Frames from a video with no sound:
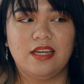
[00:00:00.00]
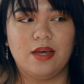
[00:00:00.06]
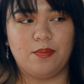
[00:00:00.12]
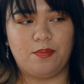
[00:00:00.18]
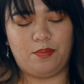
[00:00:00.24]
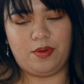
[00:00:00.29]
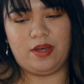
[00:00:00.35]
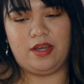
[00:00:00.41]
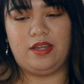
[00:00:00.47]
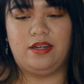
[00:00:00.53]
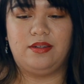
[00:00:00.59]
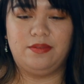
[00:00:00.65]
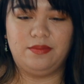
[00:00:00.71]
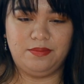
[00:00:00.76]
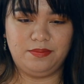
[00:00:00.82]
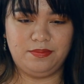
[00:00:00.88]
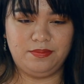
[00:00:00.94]
But,
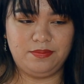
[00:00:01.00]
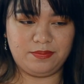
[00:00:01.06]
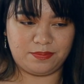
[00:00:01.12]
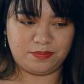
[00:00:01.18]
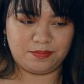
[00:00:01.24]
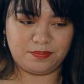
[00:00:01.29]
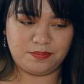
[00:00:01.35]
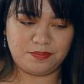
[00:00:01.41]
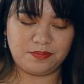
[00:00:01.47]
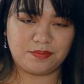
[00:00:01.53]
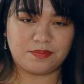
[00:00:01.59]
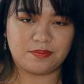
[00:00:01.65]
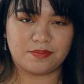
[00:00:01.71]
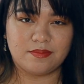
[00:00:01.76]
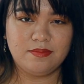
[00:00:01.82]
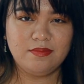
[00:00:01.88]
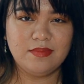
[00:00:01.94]

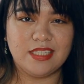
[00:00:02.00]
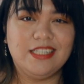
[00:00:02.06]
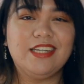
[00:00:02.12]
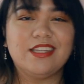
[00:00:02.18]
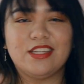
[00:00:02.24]
yeah,